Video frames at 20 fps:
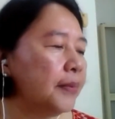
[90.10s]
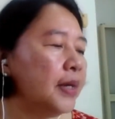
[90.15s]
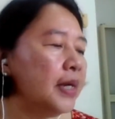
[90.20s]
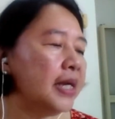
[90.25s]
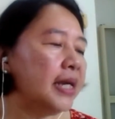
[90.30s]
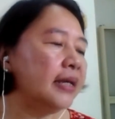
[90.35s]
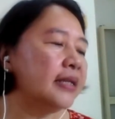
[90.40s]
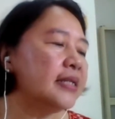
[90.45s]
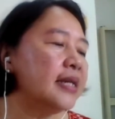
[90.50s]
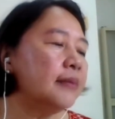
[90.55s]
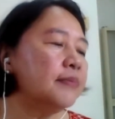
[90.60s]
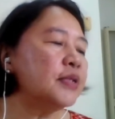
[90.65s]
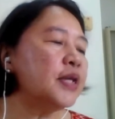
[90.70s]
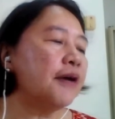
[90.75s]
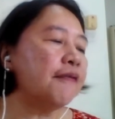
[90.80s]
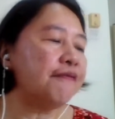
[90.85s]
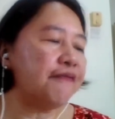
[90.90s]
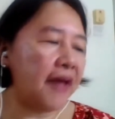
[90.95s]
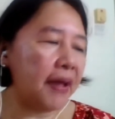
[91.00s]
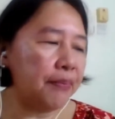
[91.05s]
in terms
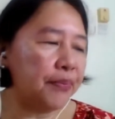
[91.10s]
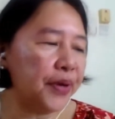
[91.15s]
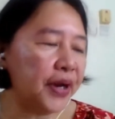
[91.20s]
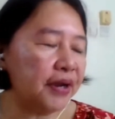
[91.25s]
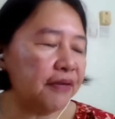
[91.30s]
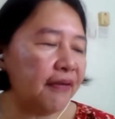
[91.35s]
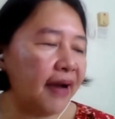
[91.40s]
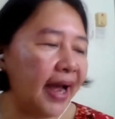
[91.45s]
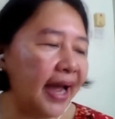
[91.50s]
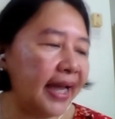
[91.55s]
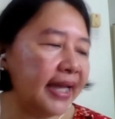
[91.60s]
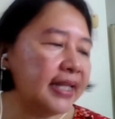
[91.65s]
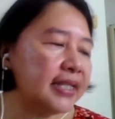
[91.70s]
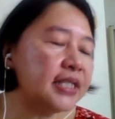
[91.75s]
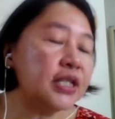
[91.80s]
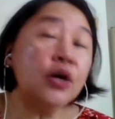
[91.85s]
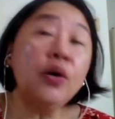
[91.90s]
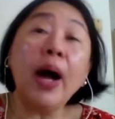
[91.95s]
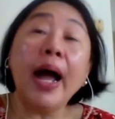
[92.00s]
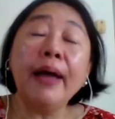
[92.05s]
of fabric, right?
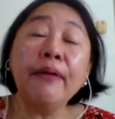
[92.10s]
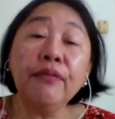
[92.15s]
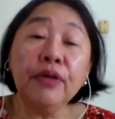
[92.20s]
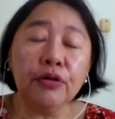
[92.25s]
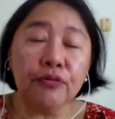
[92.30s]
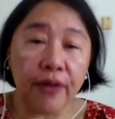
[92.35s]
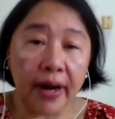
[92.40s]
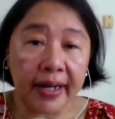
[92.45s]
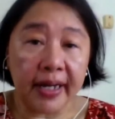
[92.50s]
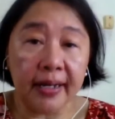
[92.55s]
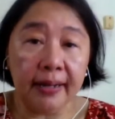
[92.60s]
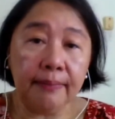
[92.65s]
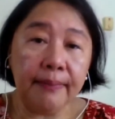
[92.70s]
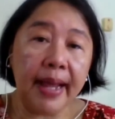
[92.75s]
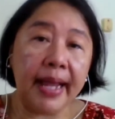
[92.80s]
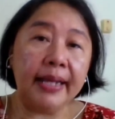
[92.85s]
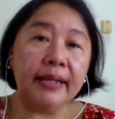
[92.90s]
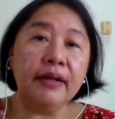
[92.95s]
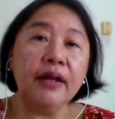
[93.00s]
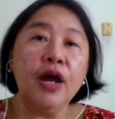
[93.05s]
So I would
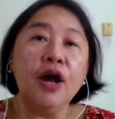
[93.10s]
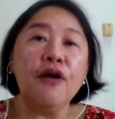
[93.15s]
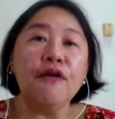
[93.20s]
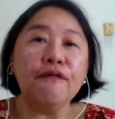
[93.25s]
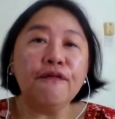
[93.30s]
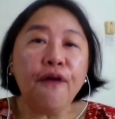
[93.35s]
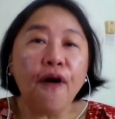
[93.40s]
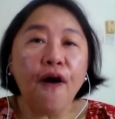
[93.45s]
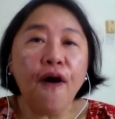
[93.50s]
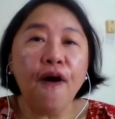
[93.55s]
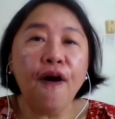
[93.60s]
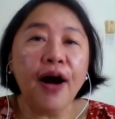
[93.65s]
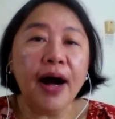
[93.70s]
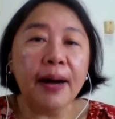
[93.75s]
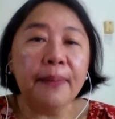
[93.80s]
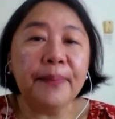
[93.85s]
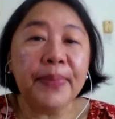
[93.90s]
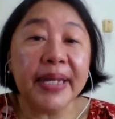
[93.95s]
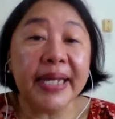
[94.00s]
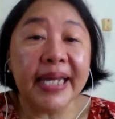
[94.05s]
recommend for a
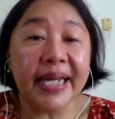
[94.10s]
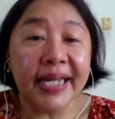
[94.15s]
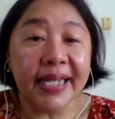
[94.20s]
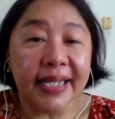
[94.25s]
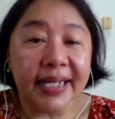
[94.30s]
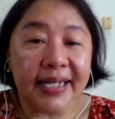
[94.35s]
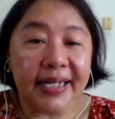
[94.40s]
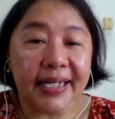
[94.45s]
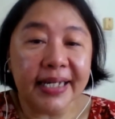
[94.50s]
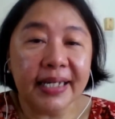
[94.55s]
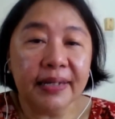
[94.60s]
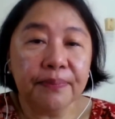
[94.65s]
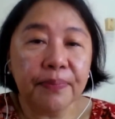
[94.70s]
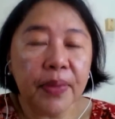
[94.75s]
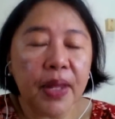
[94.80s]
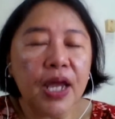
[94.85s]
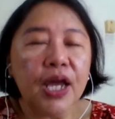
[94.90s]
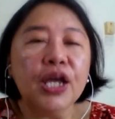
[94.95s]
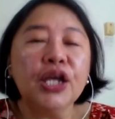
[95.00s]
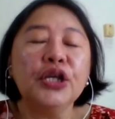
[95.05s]
beginner,
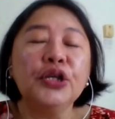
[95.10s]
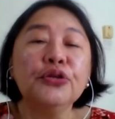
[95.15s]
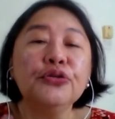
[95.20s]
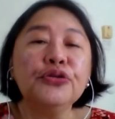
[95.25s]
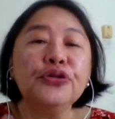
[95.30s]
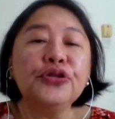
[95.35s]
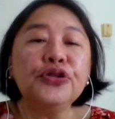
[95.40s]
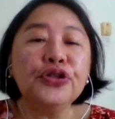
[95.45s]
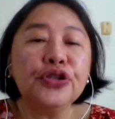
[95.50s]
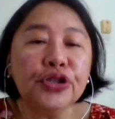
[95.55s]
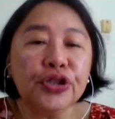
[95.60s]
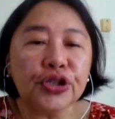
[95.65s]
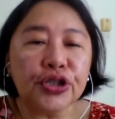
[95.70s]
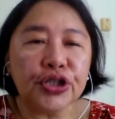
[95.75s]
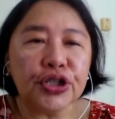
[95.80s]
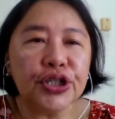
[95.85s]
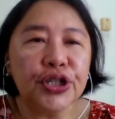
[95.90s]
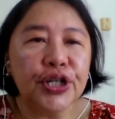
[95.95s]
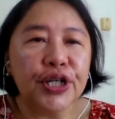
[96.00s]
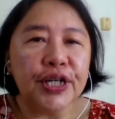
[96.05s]
you should
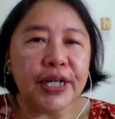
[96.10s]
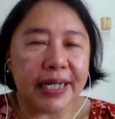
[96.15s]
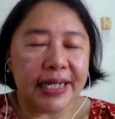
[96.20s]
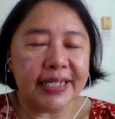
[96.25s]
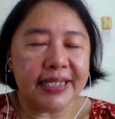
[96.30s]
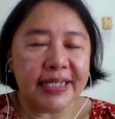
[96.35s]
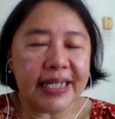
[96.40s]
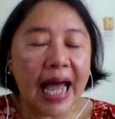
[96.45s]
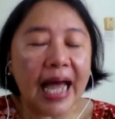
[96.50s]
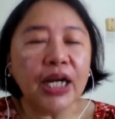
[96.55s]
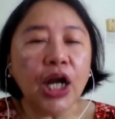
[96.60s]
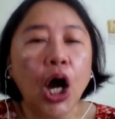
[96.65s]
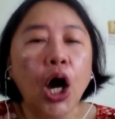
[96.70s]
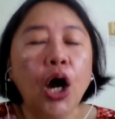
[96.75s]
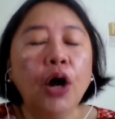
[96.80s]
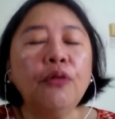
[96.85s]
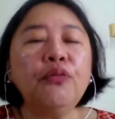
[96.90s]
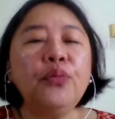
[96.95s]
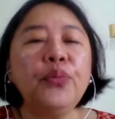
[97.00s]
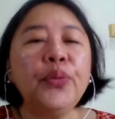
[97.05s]
start
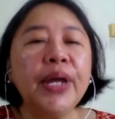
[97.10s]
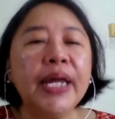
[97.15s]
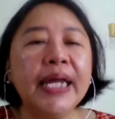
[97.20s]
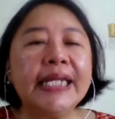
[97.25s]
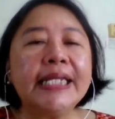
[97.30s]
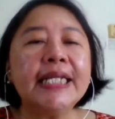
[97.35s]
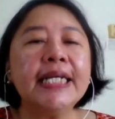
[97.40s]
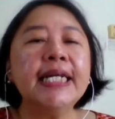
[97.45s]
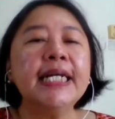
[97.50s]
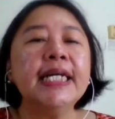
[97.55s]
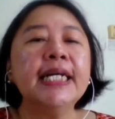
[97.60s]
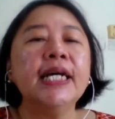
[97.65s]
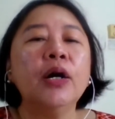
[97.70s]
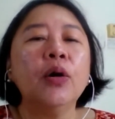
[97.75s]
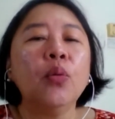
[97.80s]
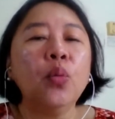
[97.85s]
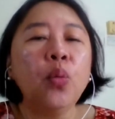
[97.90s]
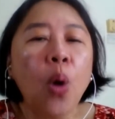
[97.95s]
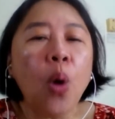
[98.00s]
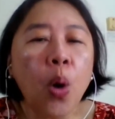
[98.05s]
off with
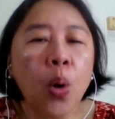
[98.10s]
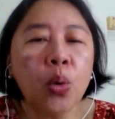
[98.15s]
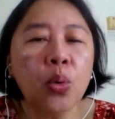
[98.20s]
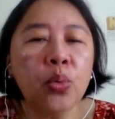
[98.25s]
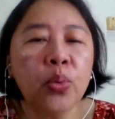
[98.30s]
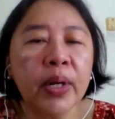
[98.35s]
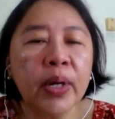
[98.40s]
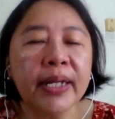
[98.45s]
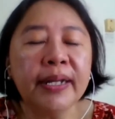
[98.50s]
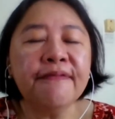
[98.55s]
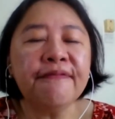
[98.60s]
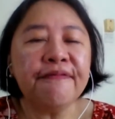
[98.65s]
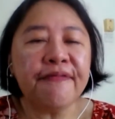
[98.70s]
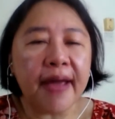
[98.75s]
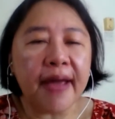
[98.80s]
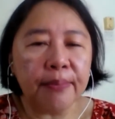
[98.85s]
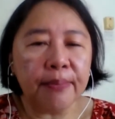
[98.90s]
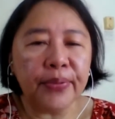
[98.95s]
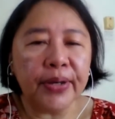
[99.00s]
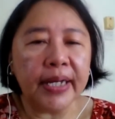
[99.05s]
woven
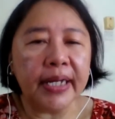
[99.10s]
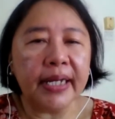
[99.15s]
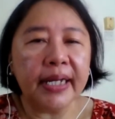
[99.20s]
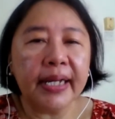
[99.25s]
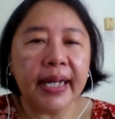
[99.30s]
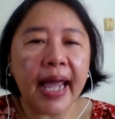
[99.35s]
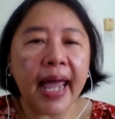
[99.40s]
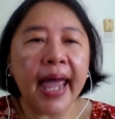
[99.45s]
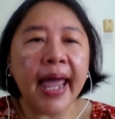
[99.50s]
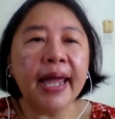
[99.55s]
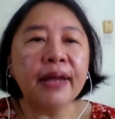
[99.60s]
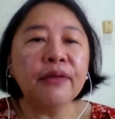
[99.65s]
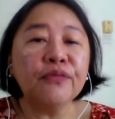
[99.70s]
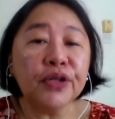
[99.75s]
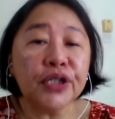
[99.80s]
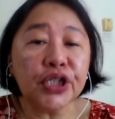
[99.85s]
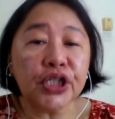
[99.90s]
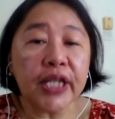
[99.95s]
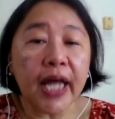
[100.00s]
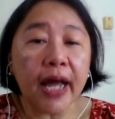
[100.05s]
fabric. And
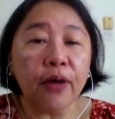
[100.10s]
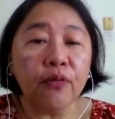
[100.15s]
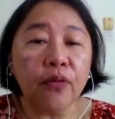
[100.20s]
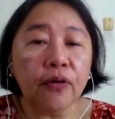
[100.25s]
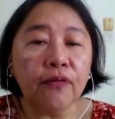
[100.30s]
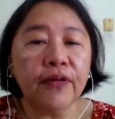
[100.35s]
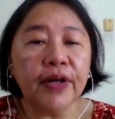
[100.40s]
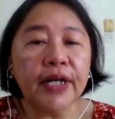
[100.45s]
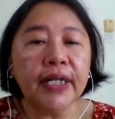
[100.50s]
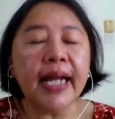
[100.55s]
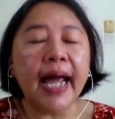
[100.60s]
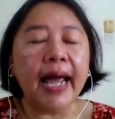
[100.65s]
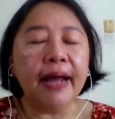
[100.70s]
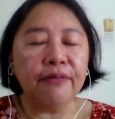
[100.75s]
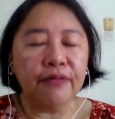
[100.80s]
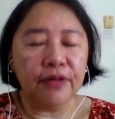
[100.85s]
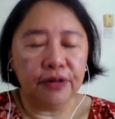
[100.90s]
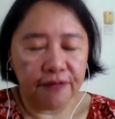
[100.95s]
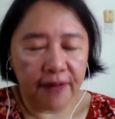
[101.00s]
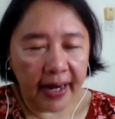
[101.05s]
which type of woven? I
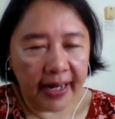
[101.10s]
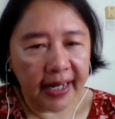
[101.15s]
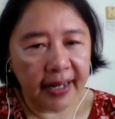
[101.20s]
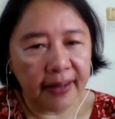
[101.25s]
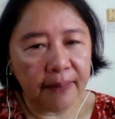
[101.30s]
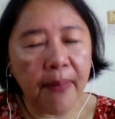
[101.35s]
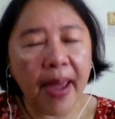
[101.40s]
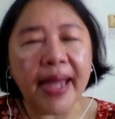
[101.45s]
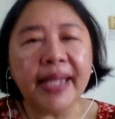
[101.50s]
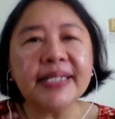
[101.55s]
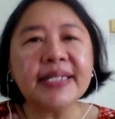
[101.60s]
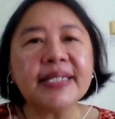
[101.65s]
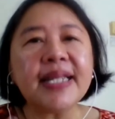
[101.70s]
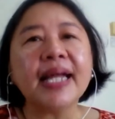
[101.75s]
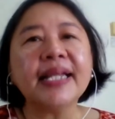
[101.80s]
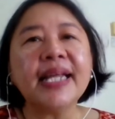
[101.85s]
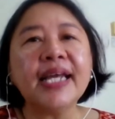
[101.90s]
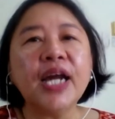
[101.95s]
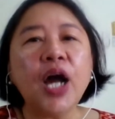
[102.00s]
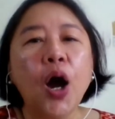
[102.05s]
would recommend
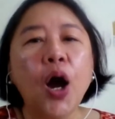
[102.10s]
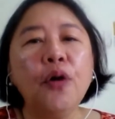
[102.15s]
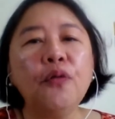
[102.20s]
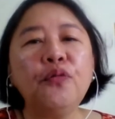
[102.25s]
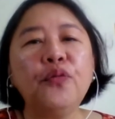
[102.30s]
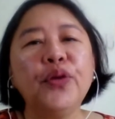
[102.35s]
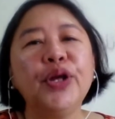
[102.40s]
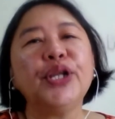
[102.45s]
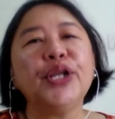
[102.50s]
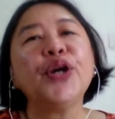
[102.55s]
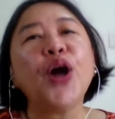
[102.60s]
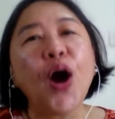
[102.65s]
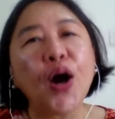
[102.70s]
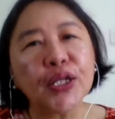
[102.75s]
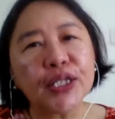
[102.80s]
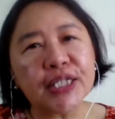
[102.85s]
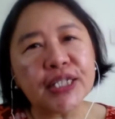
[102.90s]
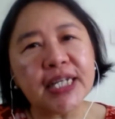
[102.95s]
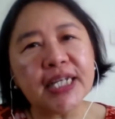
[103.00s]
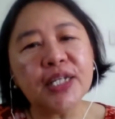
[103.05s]
starting off with
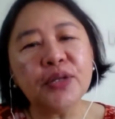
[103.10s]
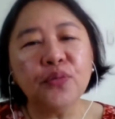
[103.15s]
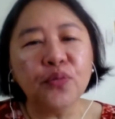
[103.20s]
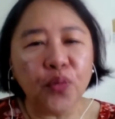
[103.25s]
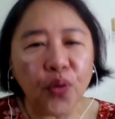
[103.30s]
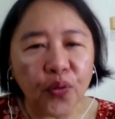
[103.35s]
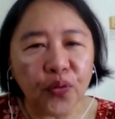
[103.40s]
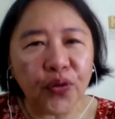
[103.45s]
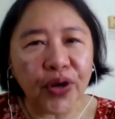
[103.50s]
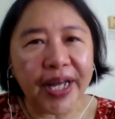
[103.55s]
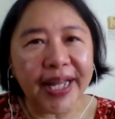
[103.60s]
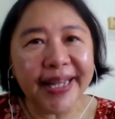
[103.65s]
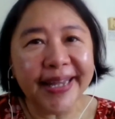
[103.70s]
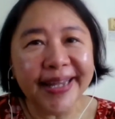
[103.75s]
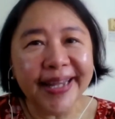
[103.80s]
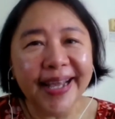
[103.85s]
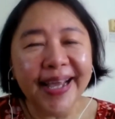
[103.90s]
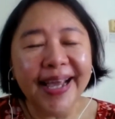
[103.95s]
cotton woven